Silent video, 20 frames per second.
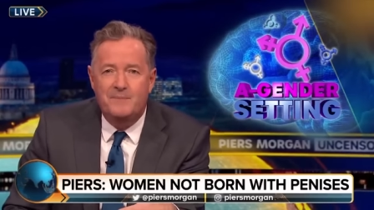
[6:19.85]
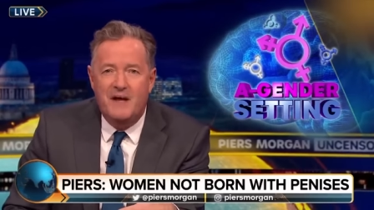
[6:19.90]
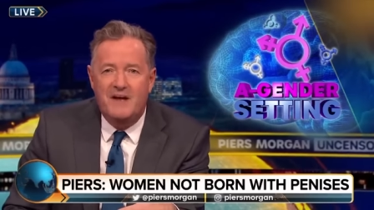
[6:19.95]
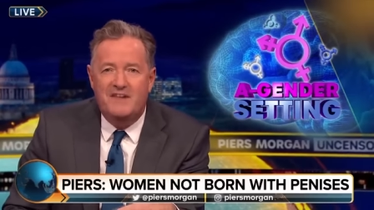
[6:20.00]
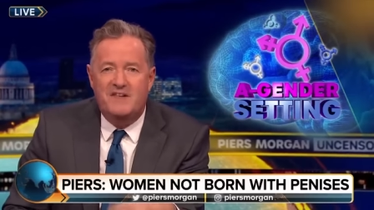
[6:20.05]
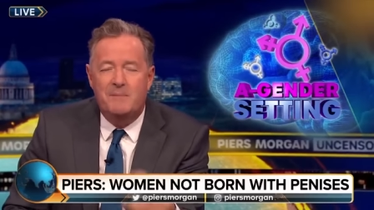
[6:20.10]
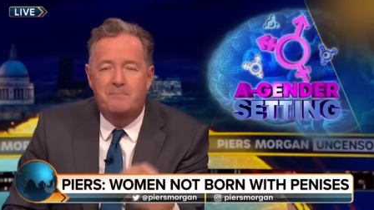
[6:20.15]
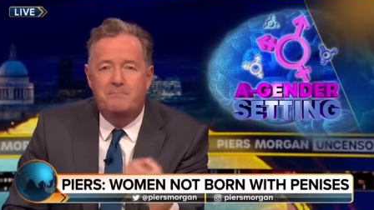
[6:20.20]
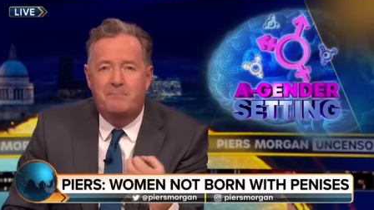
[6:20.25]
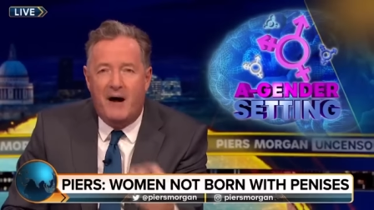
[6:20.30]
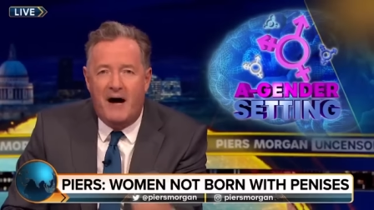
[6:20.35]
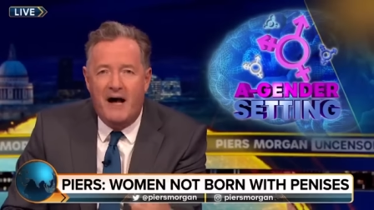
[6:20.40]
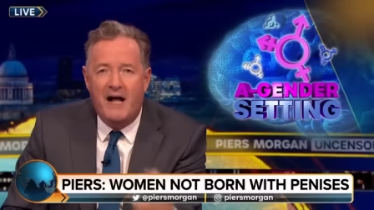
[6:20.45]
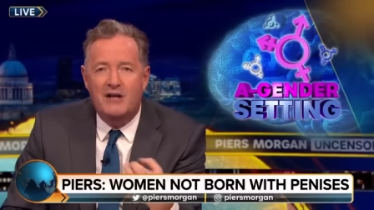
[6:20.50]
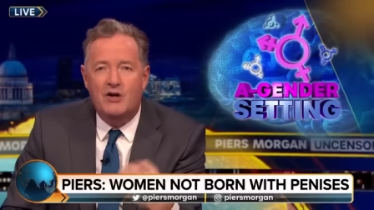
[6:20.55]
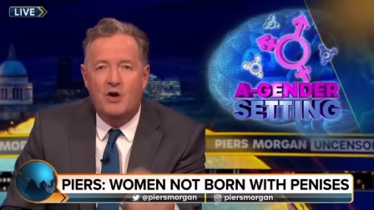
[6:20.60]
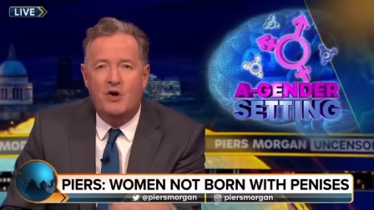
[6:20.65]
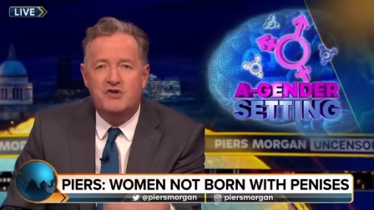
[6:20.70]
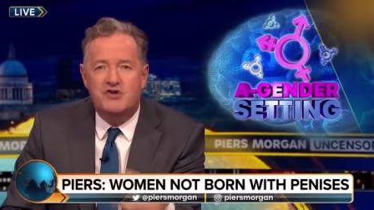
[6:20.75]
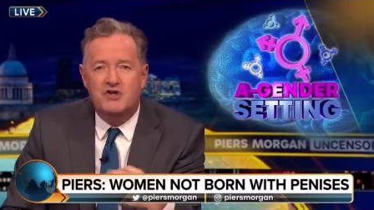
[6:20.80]
It's a
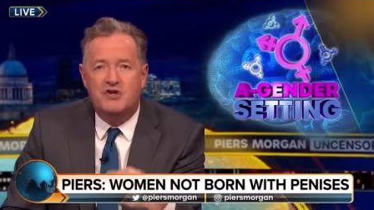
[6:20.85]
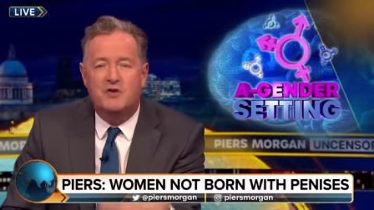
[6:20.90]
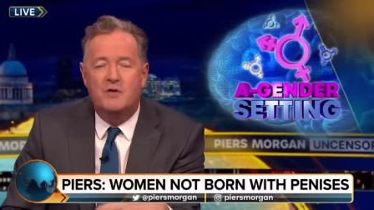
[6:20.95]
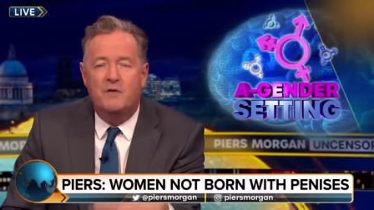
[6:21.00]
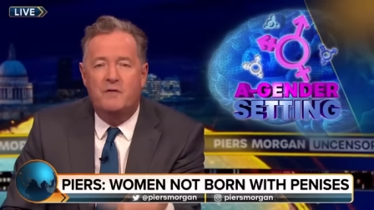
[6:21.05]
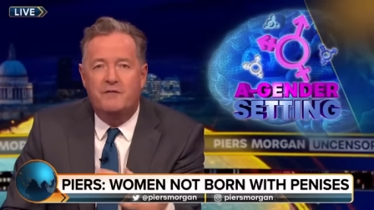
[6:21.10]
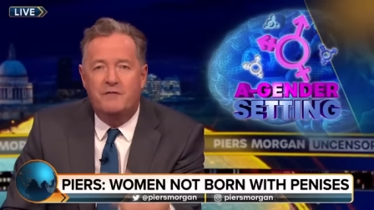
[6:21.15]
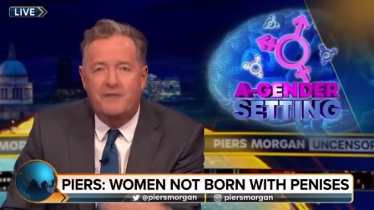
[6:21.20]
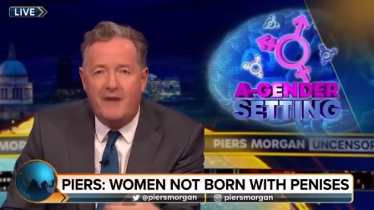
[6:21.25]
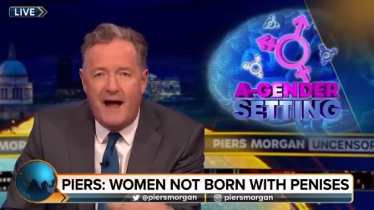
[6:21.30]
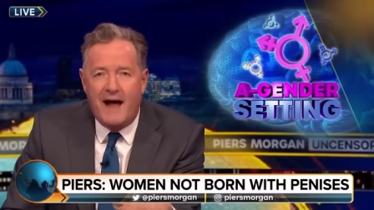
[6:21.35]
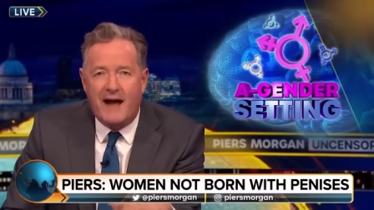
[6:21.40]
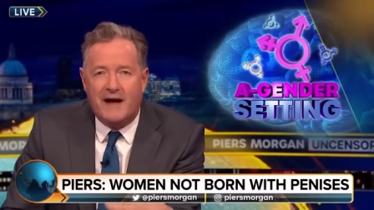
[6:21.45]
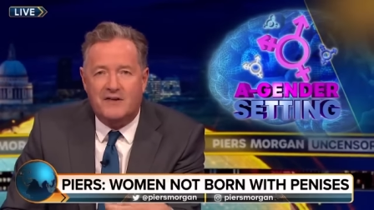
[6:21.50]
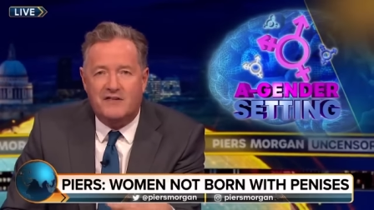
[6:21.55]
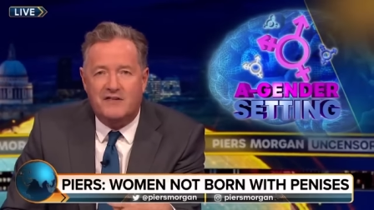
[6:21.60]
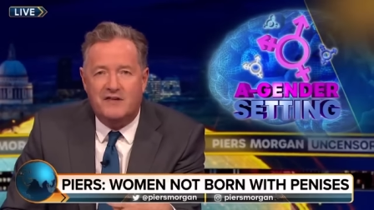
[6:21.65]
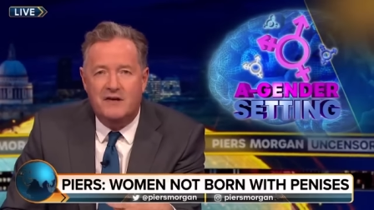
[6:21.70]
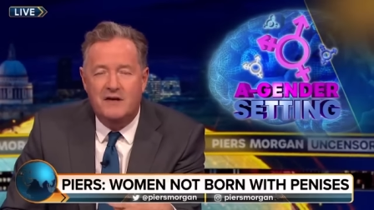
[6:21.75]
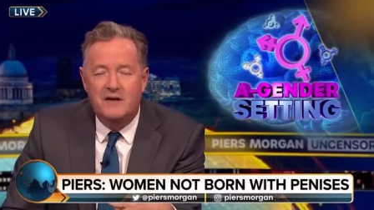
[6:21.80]
biological
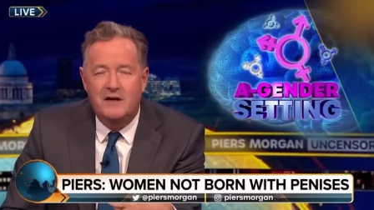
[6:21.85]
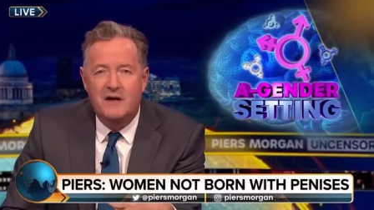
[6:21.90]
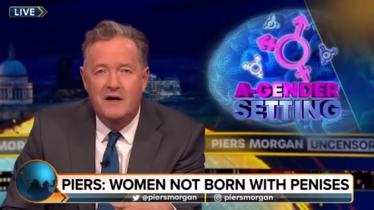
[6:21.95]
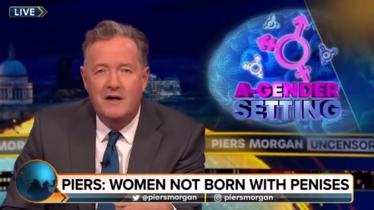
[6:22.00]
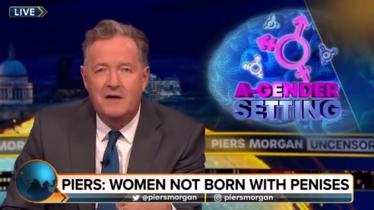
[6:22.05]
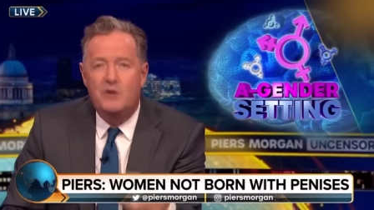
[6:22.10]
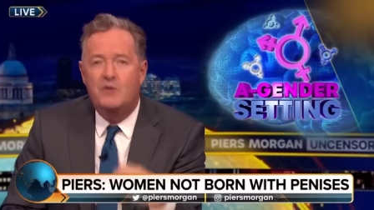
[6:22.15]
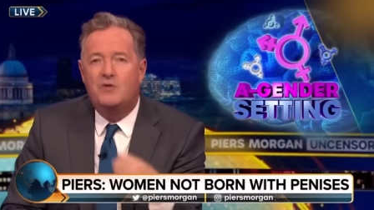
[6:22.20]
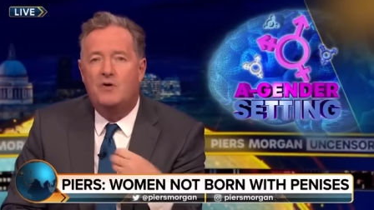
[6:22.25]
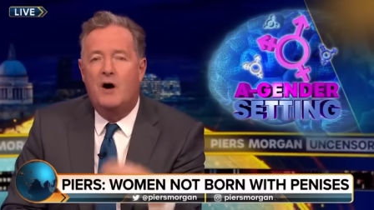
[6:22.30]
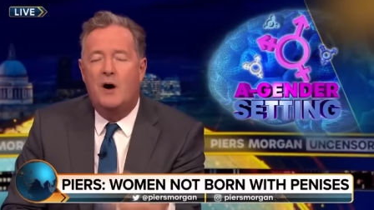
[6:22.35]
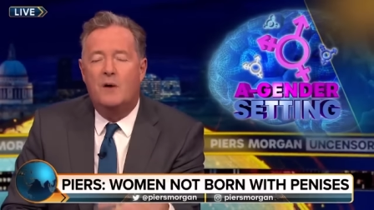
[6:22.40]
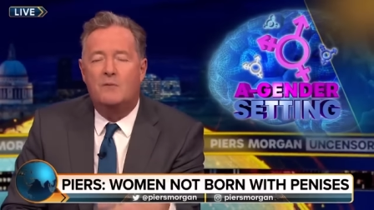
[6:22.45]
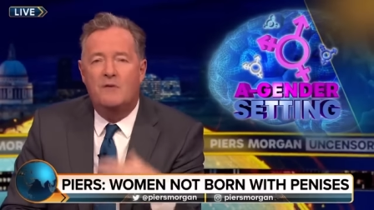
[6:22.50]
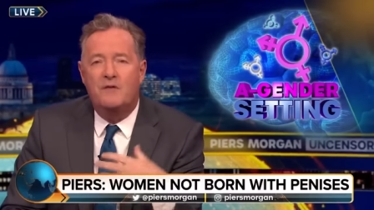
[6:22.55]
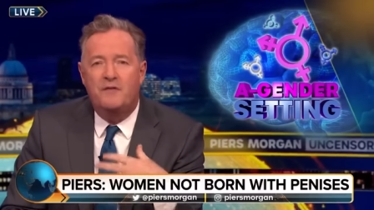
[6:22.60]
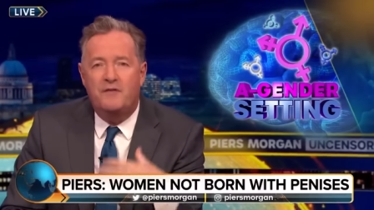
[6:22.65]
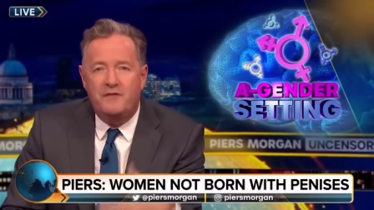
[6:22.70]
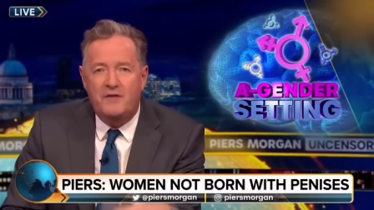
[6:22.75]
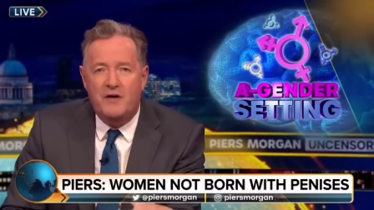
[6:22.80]
fact. You can't
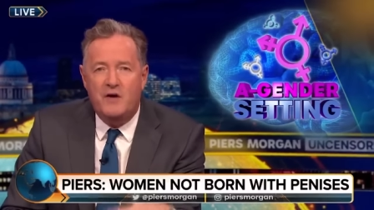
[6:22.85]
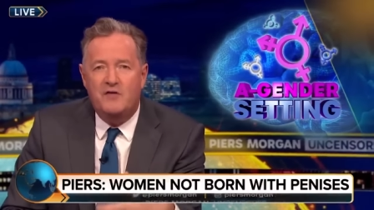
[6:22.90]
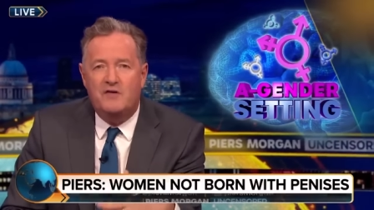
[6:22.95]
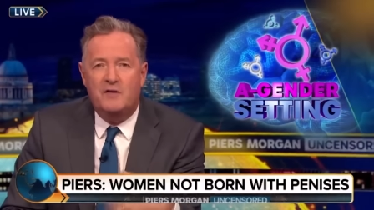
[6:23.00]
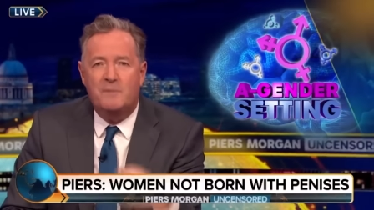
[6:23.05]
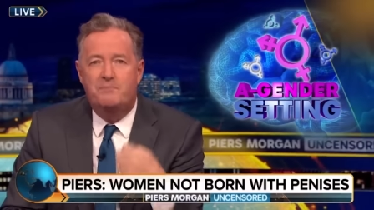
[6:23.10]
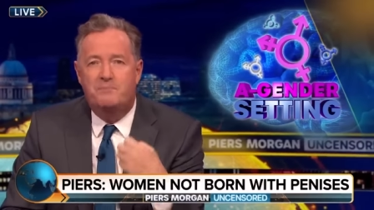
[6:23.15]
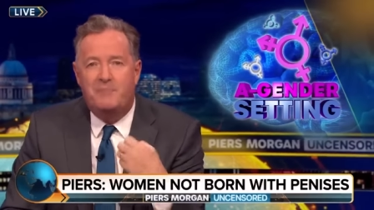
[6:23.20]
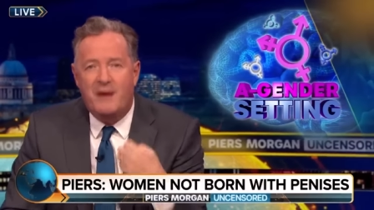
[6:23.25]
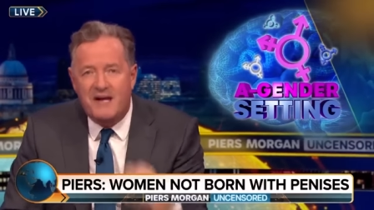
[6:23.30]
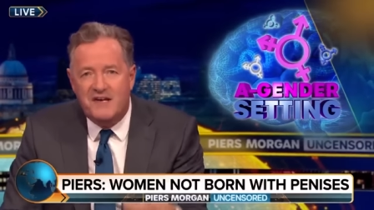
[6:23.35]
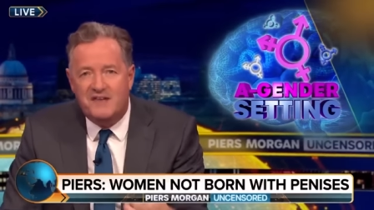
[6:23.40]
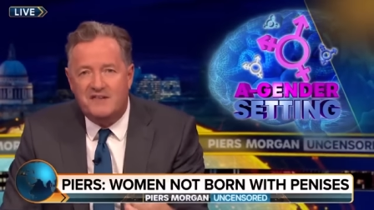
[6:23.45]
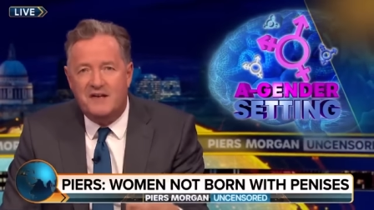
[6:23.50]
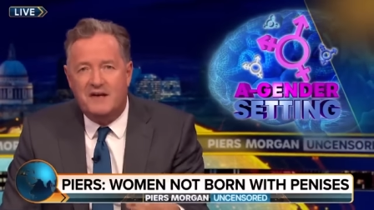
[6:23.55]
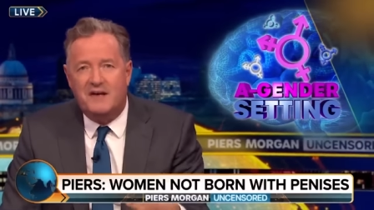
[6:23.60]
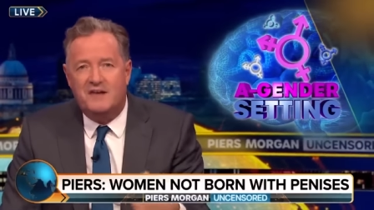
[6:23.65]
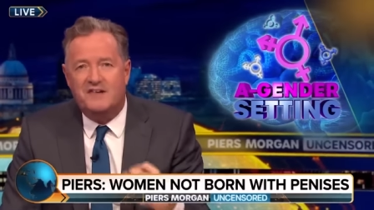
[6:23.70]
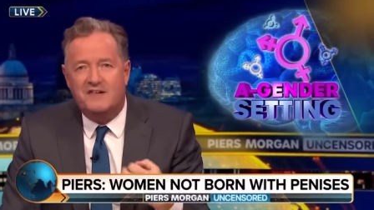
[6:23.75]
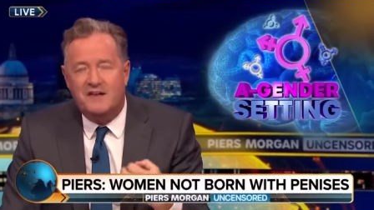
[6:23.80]
refute
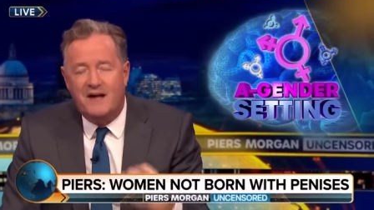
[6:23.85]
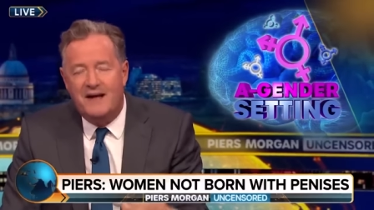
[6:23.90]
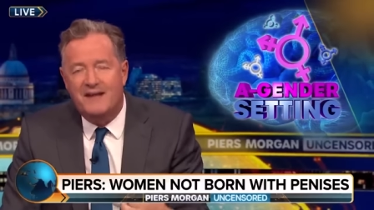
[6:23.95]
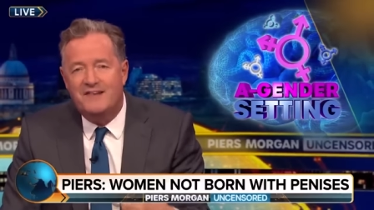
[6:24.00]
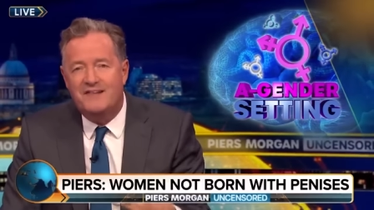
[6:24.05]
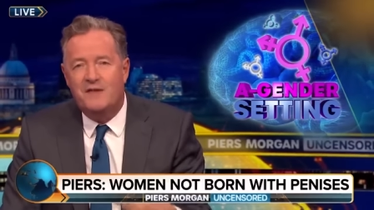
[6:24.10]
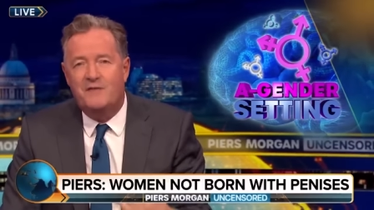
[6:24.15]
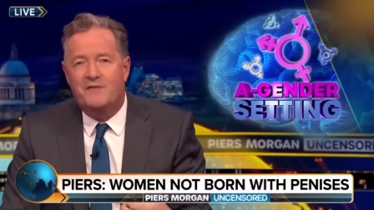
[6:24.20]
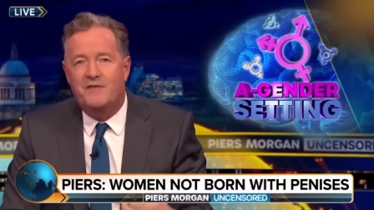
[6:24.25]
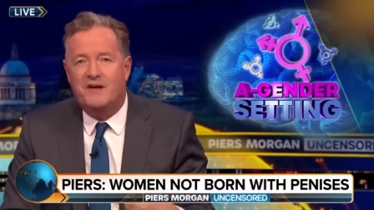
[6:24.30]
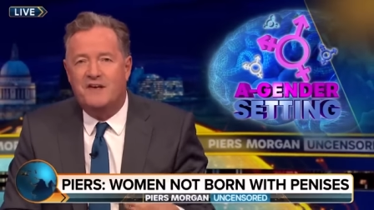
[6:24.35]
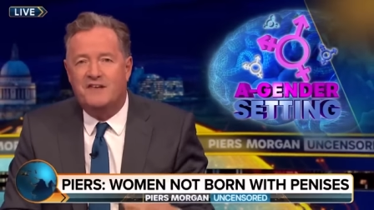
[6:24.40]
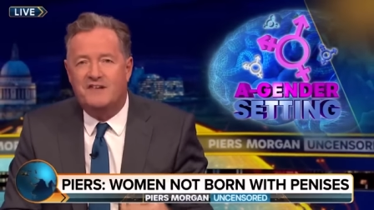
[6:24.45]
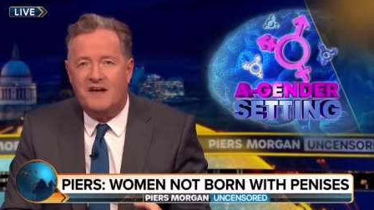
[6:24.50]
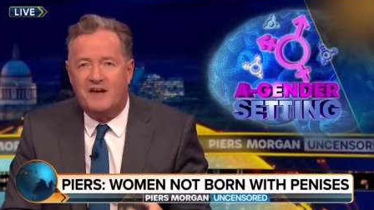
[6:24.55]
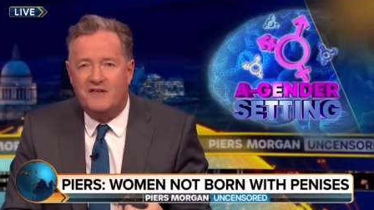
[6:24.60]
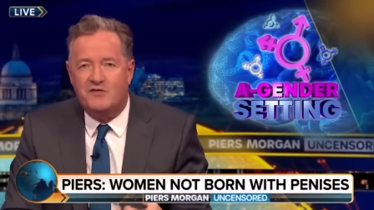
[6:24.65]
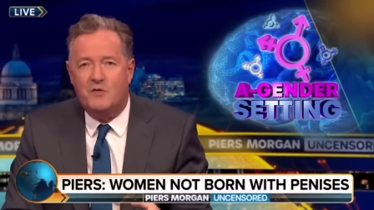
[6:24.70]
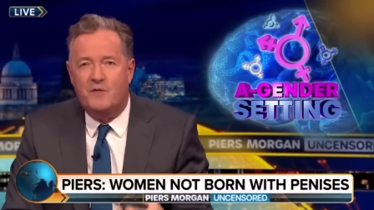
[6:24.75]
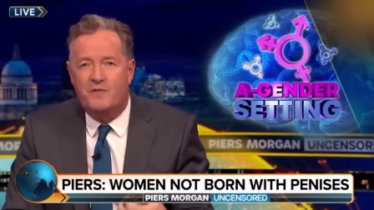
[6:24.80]
basic scientific
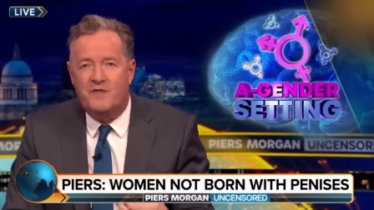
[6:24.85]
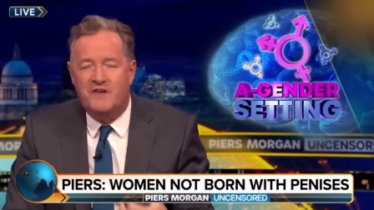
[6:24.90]
sexual